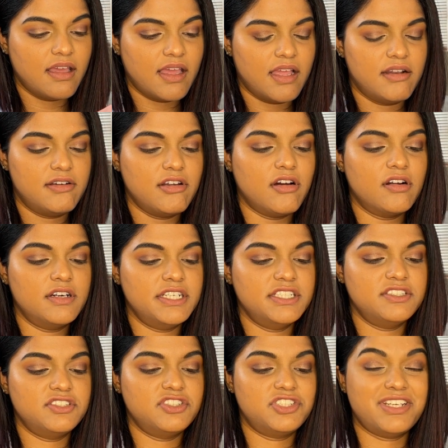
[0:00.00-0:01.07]
and
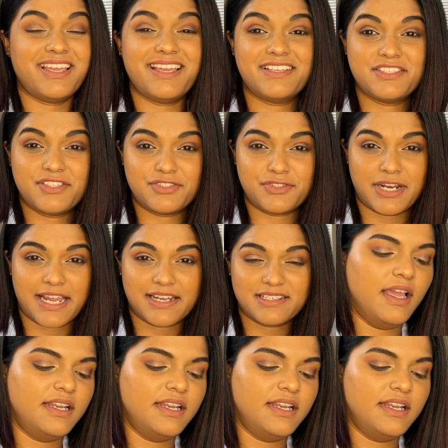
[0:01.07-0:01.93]
orange extract.